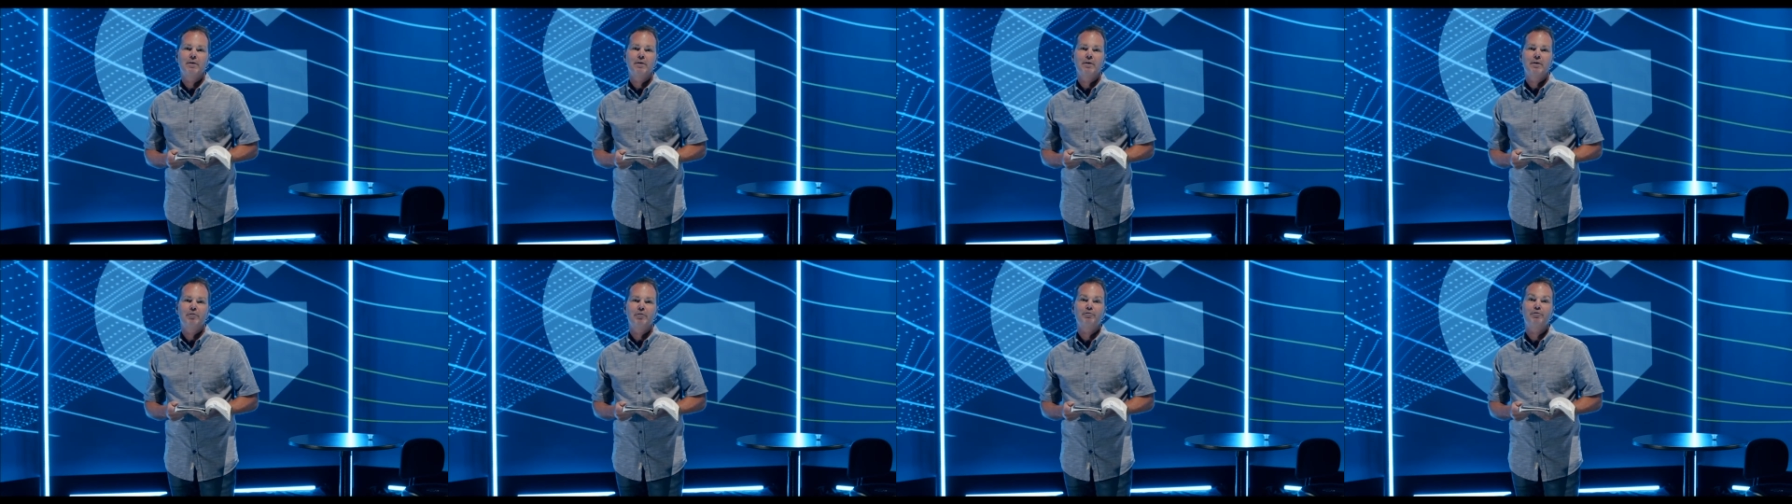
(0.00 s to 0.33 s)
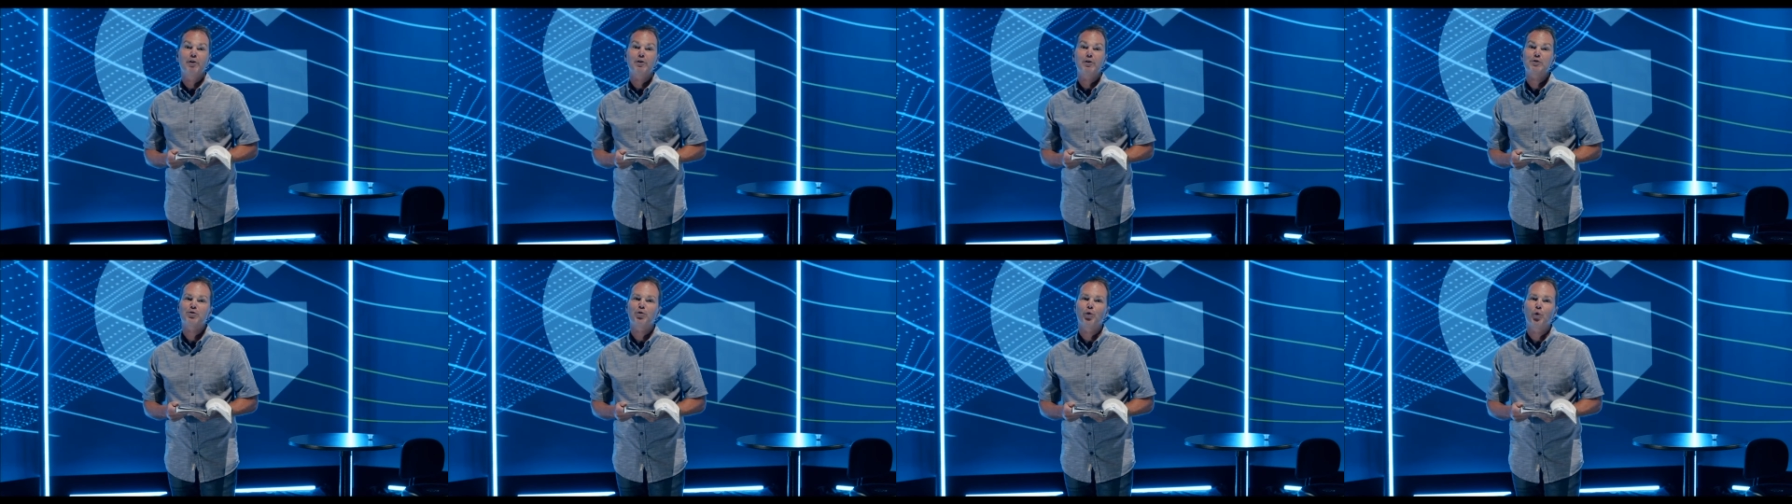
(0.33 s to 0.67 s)
In
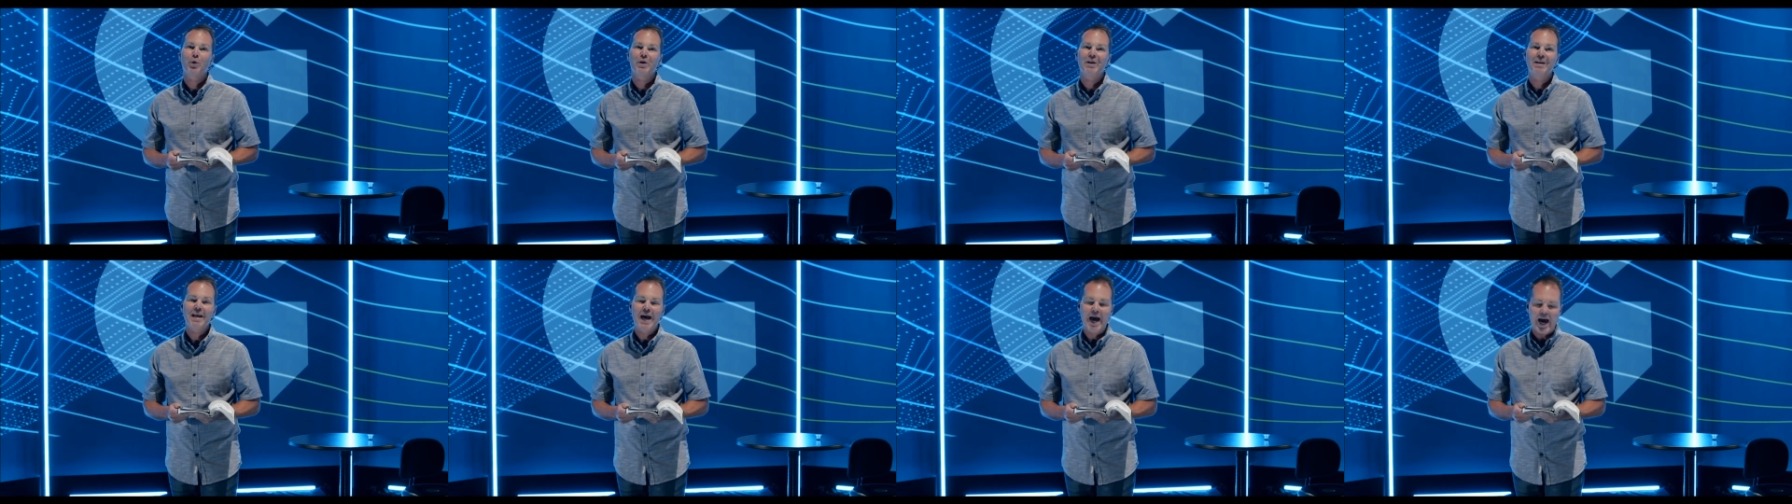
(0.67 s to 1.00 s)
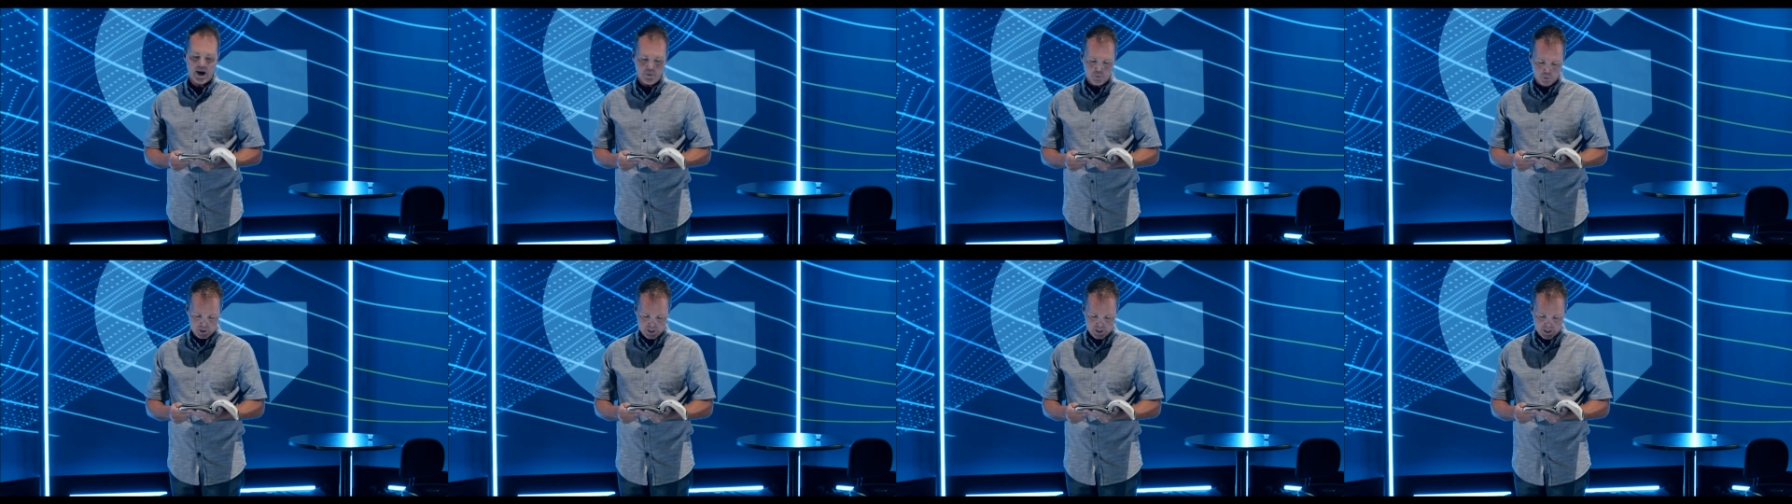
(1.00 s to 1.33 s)
verse
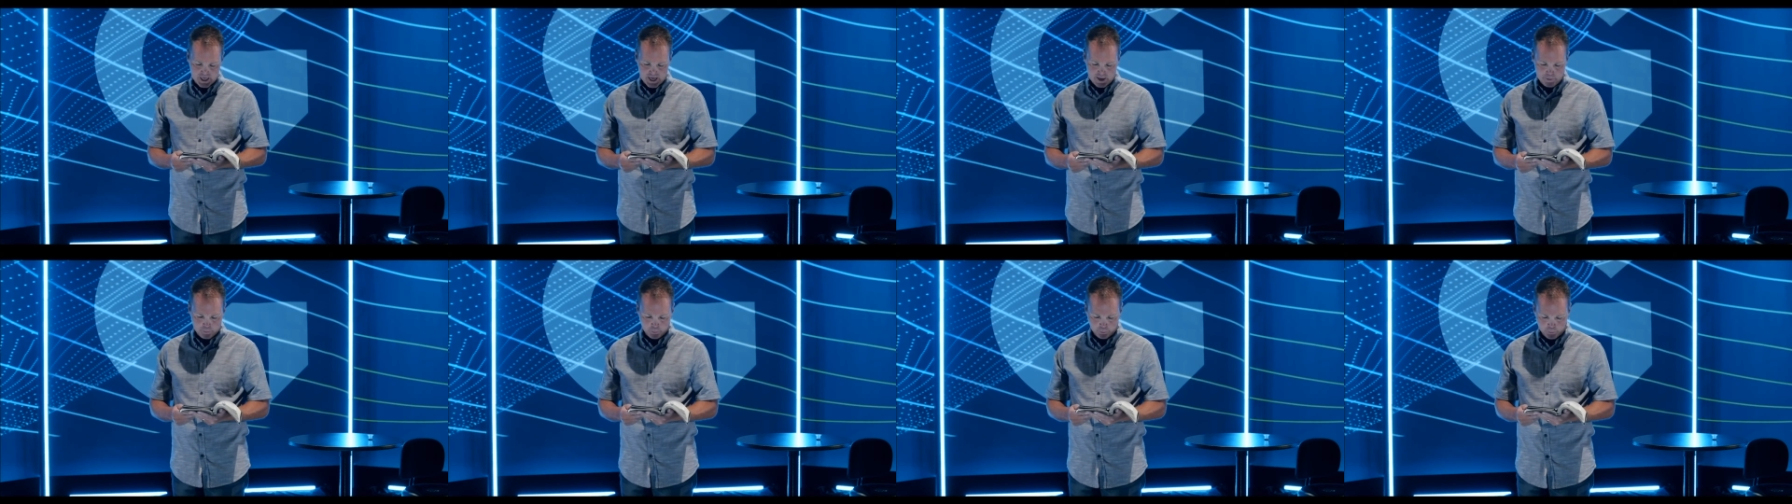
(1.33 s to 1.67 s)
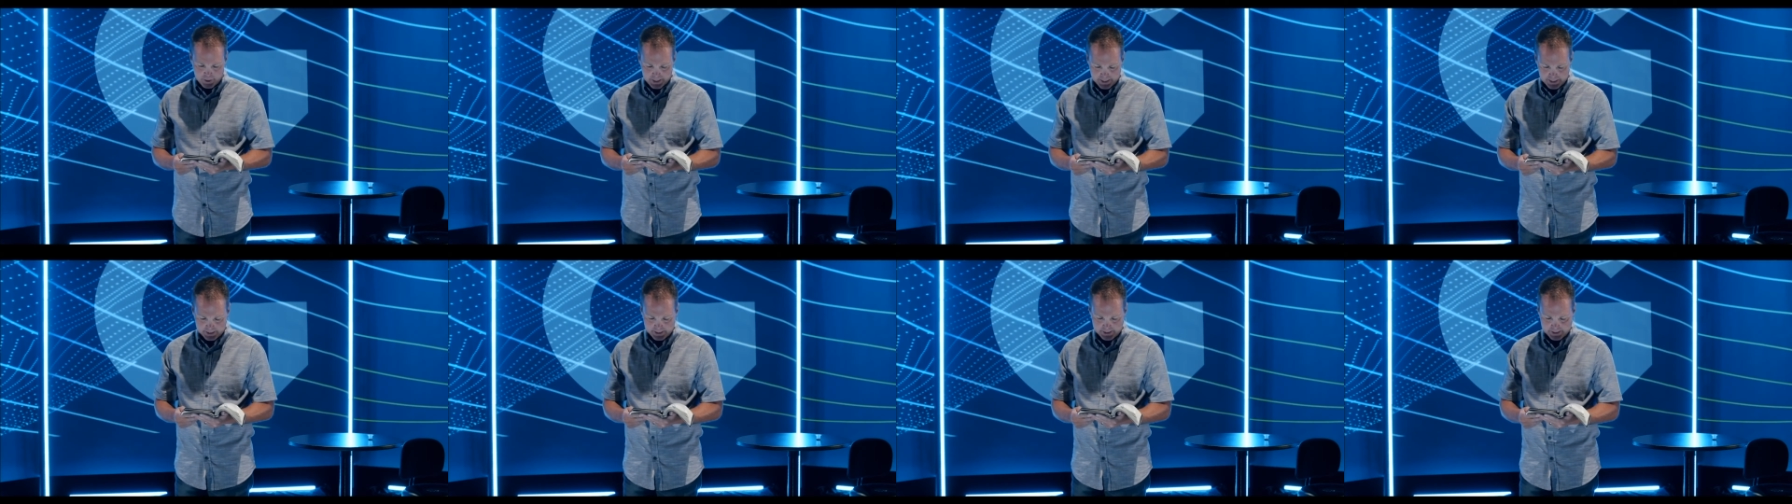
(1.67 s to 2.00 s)
49, we keep
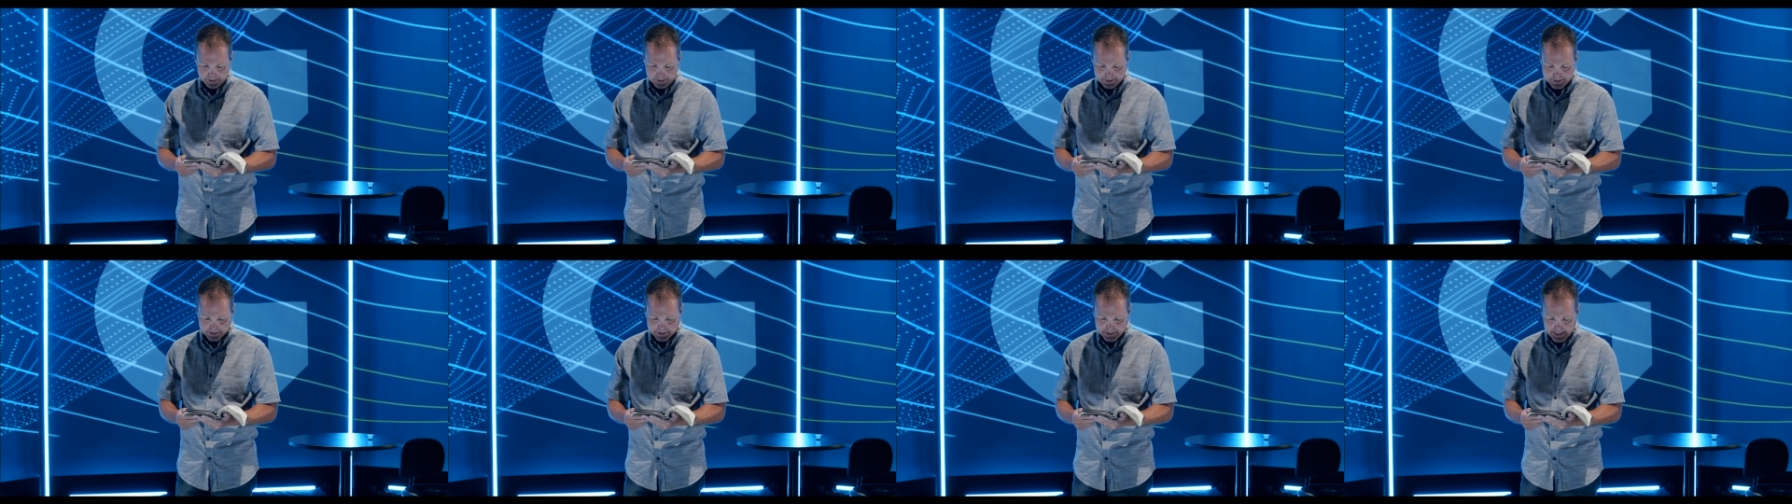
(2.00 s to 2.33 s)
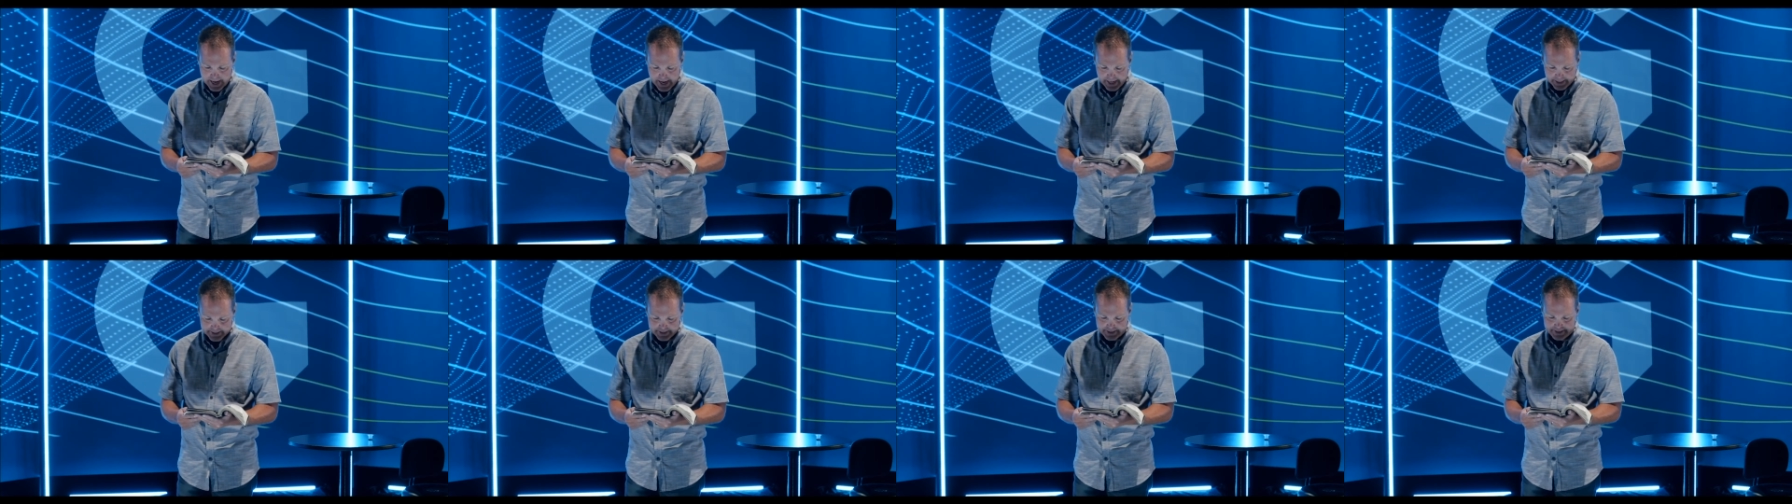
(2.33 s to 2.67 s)
reading in this
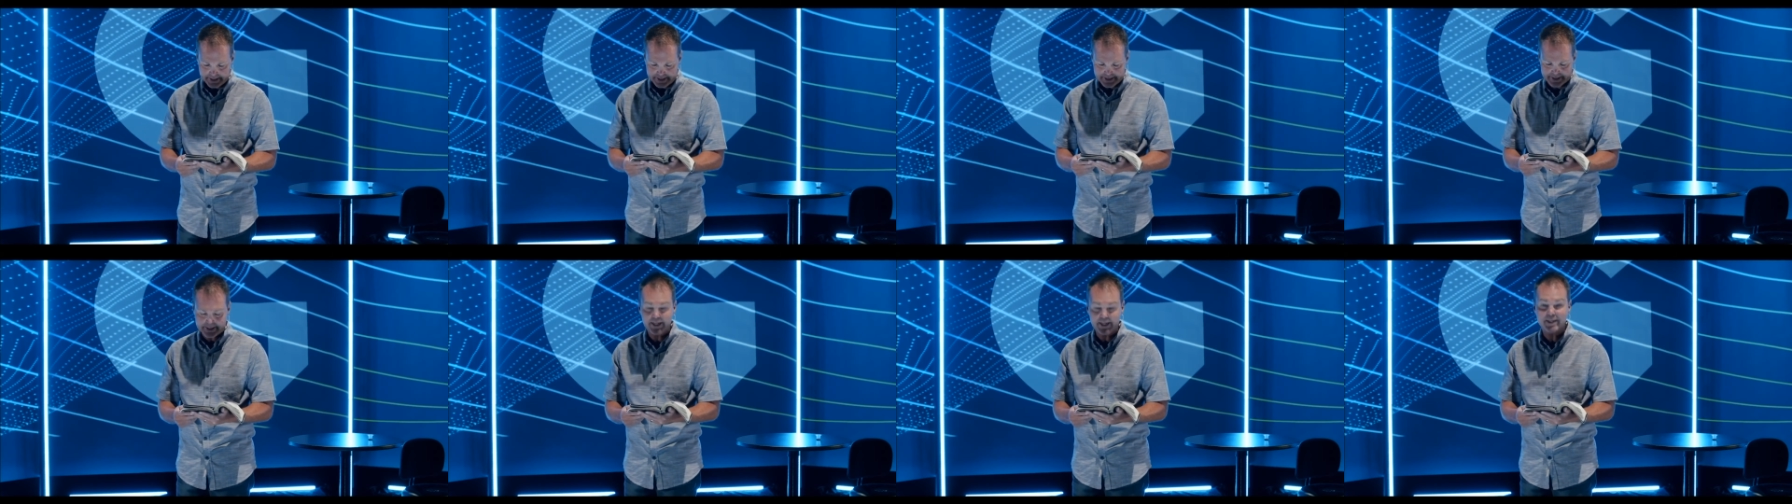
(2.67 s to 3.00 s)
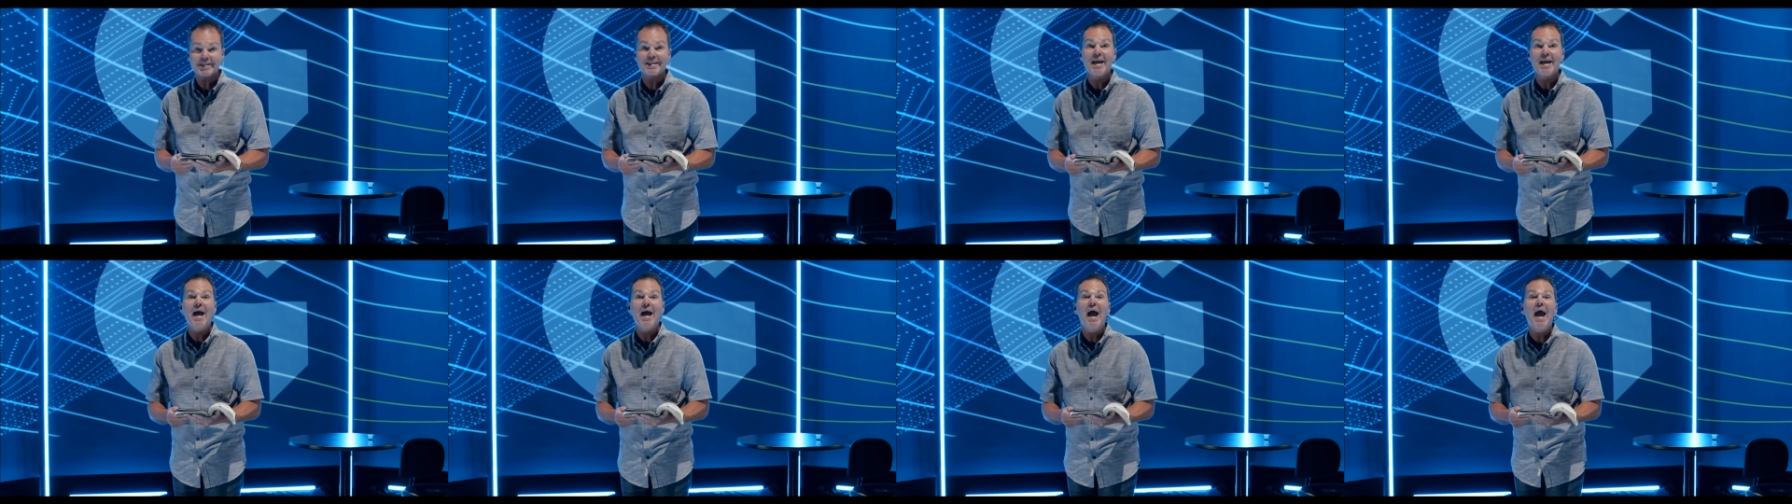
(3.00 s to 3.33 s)
text, and it says,
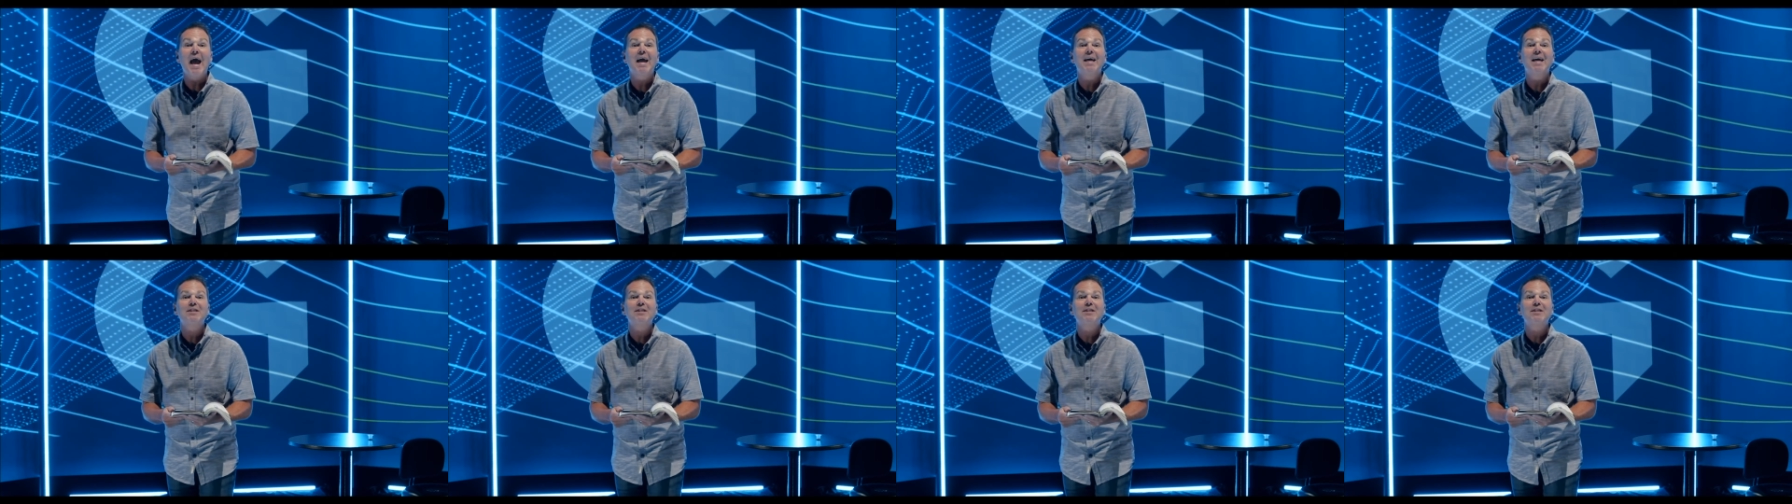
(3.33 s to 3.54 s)
and